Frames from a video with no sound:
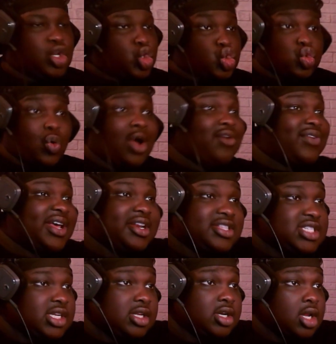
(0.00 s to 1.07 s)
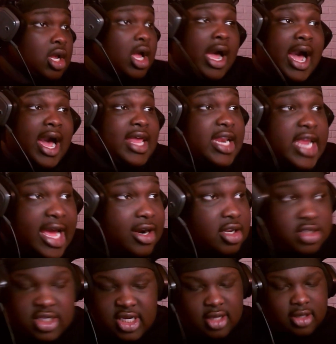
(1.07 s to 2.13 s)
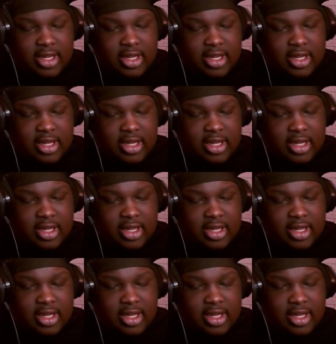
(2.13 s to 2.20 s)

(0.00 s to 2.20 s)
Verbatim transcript: 12 out of 10, 100 out of 10.